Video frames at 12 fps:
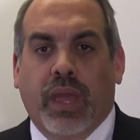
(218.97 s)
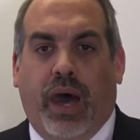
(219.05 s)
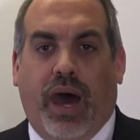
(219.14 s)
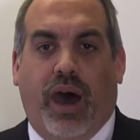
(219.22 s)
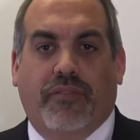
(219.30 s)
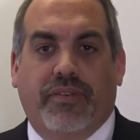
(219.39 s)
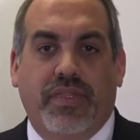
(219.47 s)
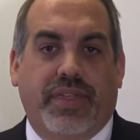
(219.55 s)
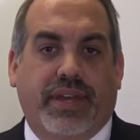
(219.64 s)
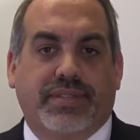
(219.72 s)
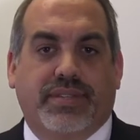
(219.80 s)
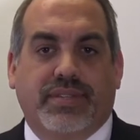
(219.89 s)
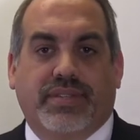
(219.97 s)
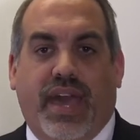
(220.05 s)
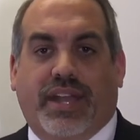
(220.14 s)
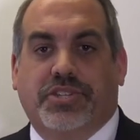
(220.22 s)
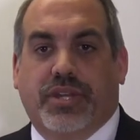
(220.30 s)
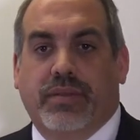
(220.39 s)
of this
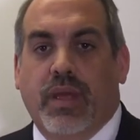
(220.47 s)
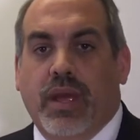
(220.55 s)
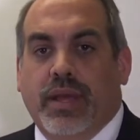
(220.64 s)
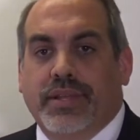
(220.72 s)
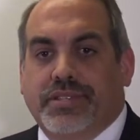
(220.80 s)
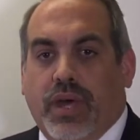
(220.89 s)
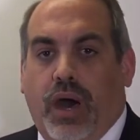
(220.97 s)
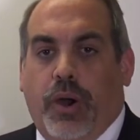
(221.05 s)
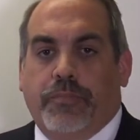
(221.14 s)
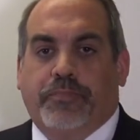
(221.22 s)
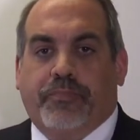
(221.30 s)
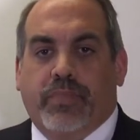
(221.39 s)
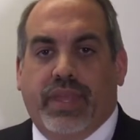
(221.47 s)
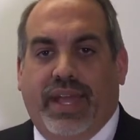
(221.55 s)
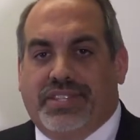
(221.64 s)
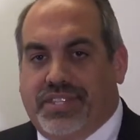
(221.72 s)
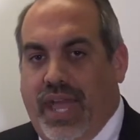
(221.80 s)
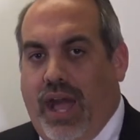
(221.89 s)
section. So
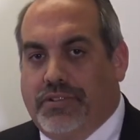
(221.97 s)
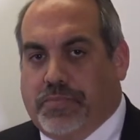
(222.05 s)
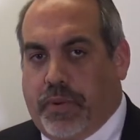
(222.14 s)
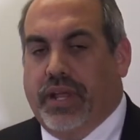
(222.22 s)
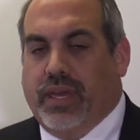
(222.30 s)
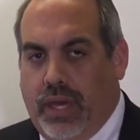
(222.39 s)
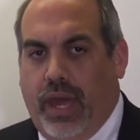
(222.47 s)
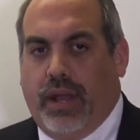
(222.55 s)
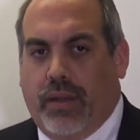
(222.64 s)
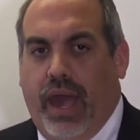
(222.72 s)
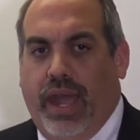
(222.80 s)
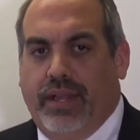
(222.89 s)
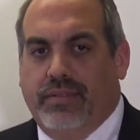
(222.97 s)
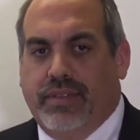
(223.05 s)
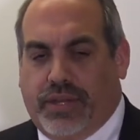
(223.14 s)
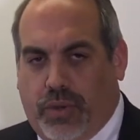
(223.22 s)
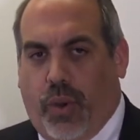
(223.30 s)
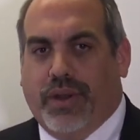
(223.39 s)
it sounds pretty good, right?
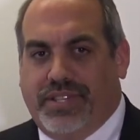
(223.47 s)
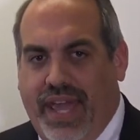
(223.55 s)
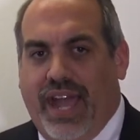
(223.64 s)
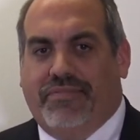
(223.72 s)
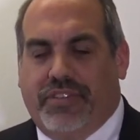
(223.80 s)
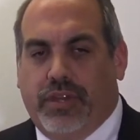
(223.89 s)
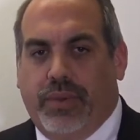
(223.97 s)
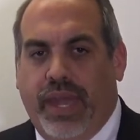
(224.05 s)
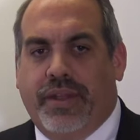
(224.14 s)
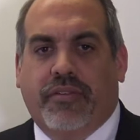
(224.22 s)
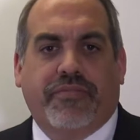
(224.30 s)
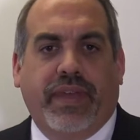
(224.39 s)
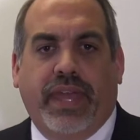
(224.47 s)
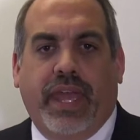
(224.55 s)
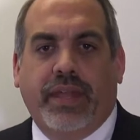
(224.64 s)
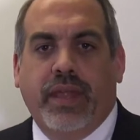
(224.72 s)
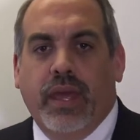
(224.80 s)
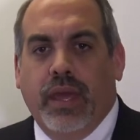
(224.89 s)
The courts have to
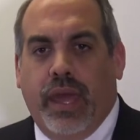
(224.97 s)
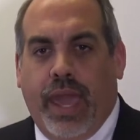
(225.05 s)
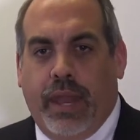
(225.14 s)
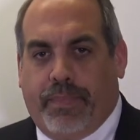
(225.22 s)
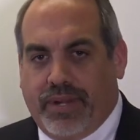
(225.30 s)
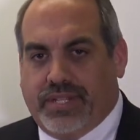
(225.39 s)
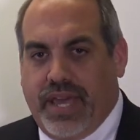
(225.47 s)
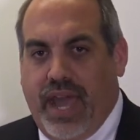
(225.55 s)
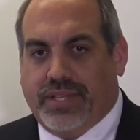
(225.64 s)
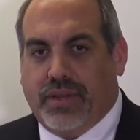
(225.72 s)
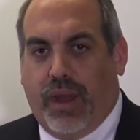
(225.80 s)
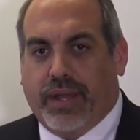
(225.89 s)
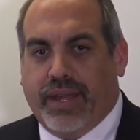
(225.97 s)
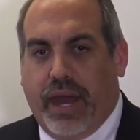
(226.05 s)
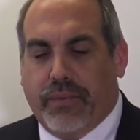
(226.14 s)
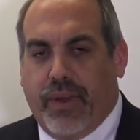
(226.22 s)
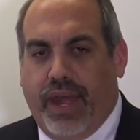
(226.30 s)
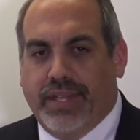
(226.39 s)
intervene and protect our
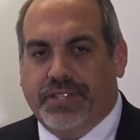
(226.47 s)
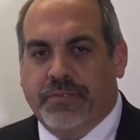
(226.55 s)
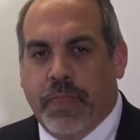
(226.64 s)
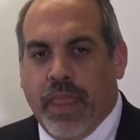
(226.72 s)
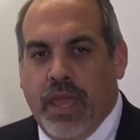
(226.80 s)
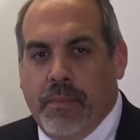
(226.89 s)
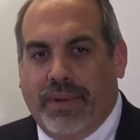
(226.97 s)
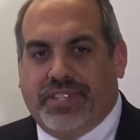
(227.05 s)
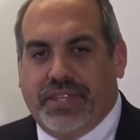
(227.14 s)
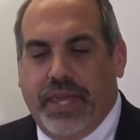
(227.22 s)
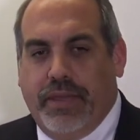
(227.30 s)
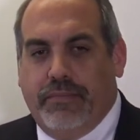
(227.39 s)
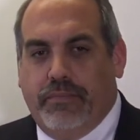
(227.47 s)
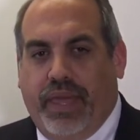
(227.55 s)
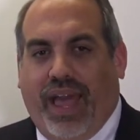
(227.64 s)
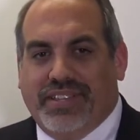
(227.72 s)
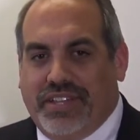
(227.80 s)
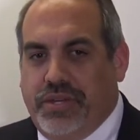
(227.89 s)
gun rights. But see,
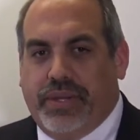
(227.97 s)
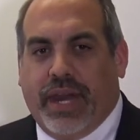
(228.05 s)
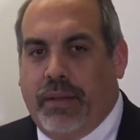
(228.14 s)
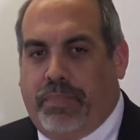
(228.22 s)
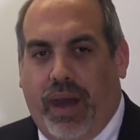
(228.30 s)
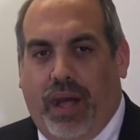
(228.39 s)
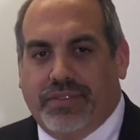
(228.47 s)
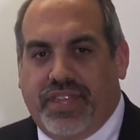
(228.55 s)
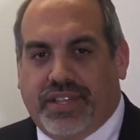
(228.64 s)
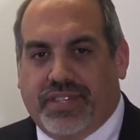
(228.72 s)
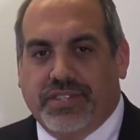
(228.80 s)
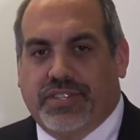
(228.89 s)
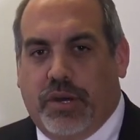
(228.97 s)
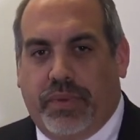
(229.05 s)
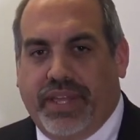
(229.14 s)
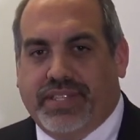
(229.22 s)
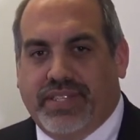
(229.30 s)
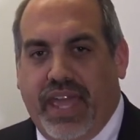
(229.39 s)
because I do gun politics in so
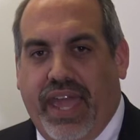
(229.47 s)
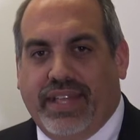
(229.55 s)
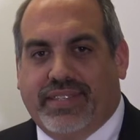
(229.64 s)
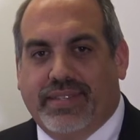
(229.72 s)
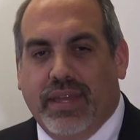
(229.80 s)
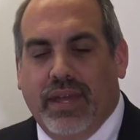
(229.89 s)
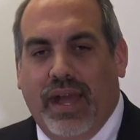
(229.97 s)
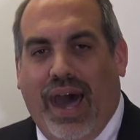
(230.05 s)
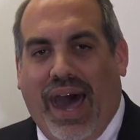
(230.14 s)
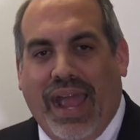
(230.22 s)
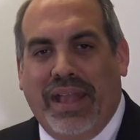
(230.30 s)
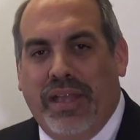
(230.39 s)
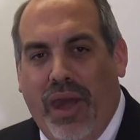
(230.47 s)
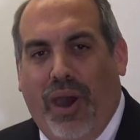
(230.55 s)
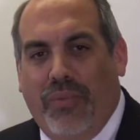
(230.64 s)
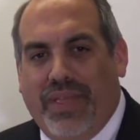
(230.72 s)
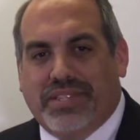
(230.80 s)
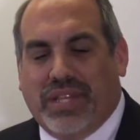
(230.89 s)
many states, I
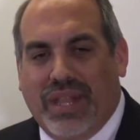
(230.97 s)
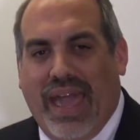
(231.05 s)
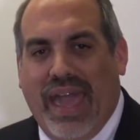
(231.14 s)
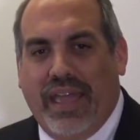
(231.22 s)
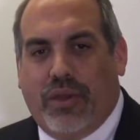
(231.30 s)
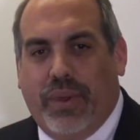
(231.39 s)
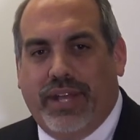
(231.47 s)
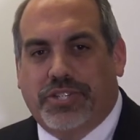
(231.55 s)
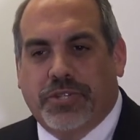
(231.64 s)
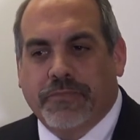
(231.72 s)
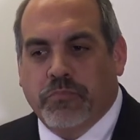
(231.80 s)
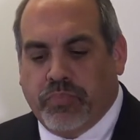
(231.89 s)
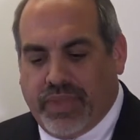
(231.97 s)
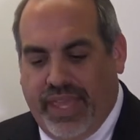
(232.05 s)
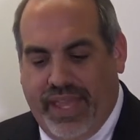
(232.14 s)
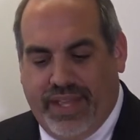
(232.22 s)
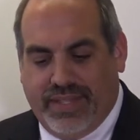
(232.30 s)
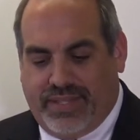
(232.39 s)
know this language
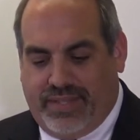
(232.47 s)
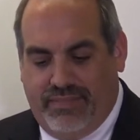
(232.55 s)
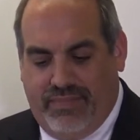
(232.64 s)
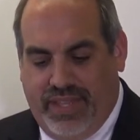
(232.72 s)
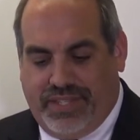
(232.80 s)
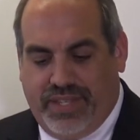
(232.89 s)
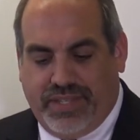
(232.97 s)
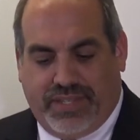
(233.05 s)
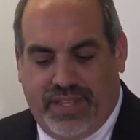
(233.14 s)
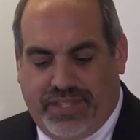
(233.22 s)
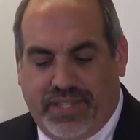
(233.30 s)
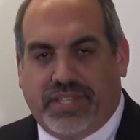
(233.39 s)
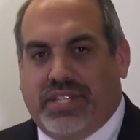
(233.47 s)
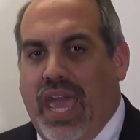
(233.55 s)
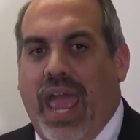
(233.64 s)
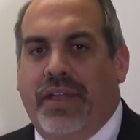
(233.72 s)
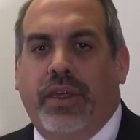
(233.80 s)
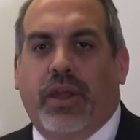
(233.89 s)
is
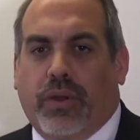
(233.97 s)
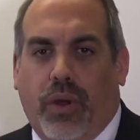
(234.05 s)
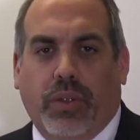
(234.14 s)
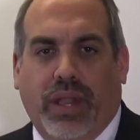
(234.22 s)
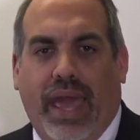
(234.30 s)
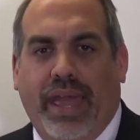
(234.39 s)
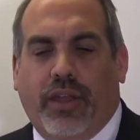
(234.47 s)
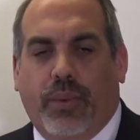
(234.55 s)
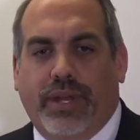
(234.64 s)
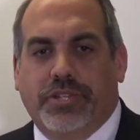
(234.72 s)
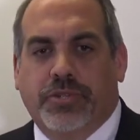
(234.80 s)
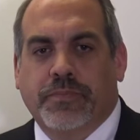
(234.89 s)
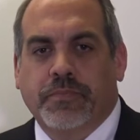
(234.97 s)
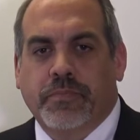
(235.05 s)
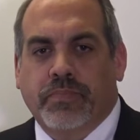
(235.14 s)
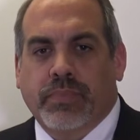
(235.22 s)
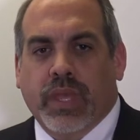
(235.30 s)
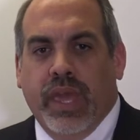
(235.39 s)
10-year-old language.
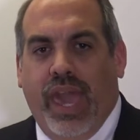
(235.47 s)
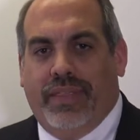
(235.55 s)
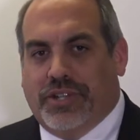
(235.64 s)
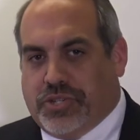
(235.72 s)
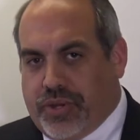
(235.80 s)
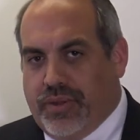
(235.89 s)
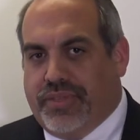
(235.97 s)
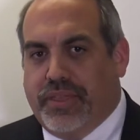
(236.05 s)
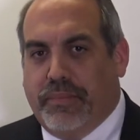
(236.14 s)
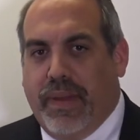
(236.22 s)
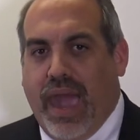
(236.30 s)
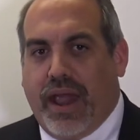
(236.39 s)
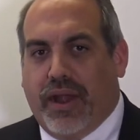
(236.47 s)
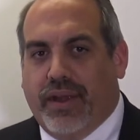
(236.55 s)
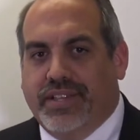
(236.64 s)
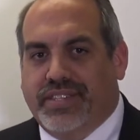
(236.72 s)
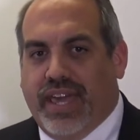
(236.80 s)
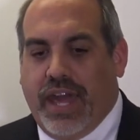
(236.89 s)
And the truth of the matter
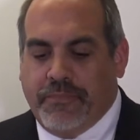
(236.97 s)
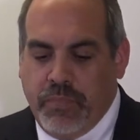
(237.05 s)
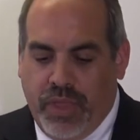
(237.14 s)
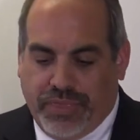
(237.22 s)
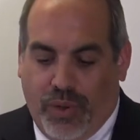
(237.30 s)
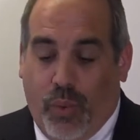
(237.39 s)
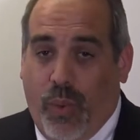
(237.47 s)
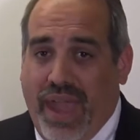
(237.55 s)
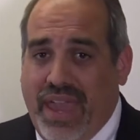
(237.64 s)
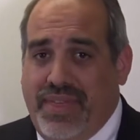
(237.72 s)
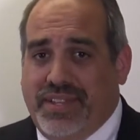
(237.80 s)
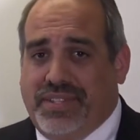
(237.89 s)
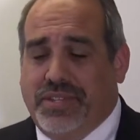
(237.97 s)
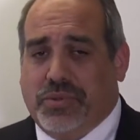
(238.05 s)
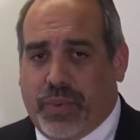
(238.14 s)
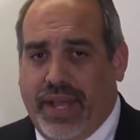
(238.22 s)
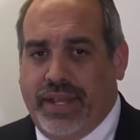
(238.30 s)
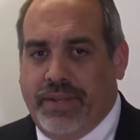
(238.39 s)
is that the way this is
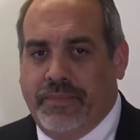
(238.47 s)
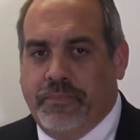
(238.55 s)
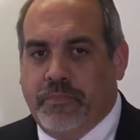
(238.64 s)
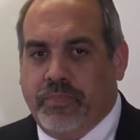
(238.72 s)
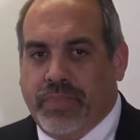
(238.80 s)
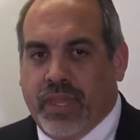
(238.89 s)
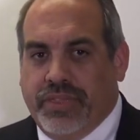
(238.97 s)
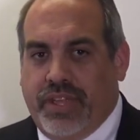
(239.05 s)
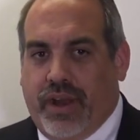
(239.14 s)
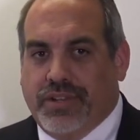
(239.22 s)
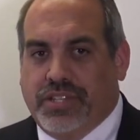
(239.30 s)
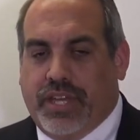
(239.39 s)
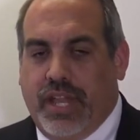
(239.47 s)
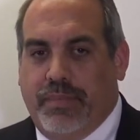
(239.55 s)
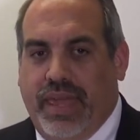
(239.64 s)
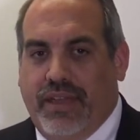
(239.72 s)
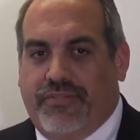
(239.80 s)
written, there's going to be